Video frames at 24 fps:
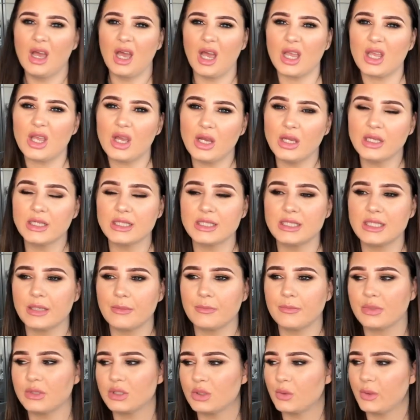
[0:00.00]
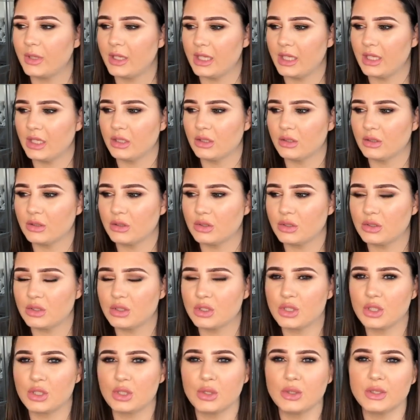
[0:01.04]
I kind of dip between
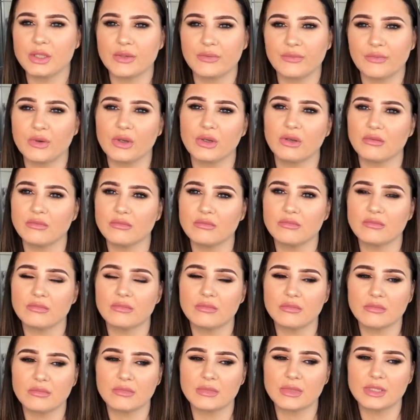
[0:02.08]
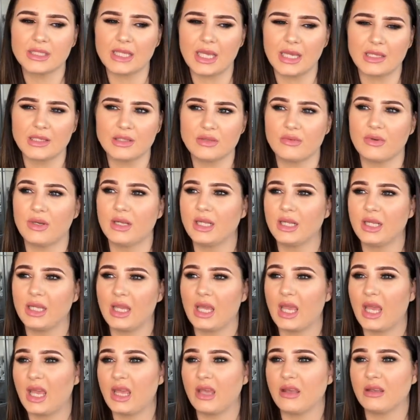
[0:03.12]
two different sets
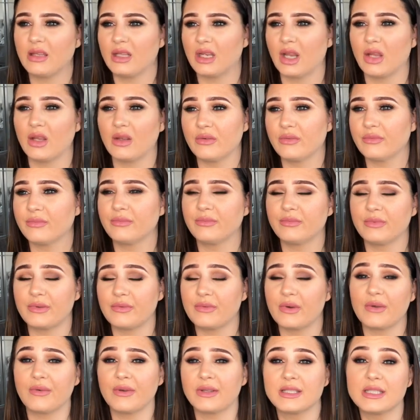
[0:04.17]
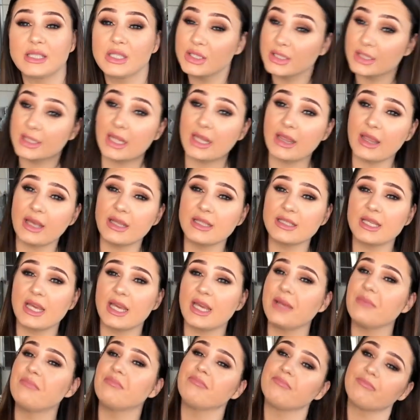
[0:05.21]
really. You know, if I fancy using that
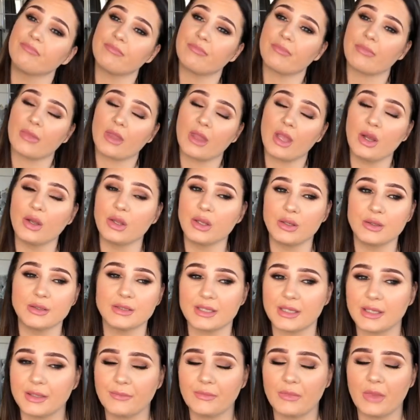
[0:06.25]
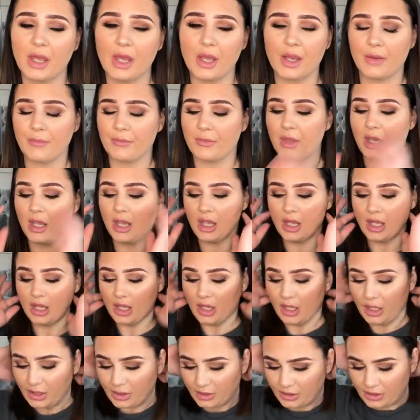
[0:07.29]
day, I use it.
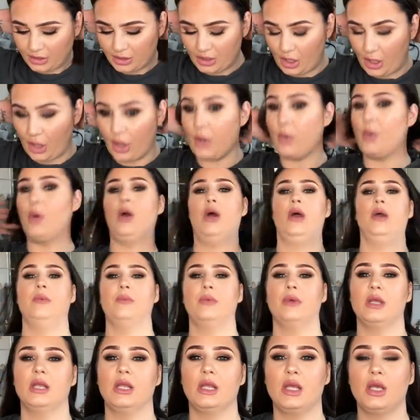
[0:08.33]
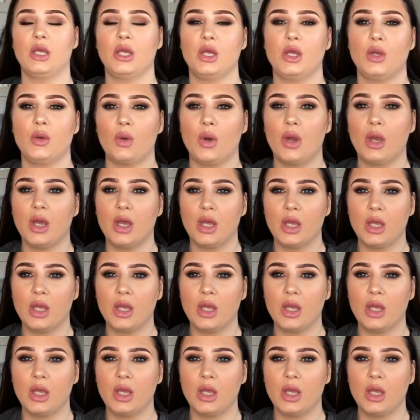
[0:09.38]
So I'm going to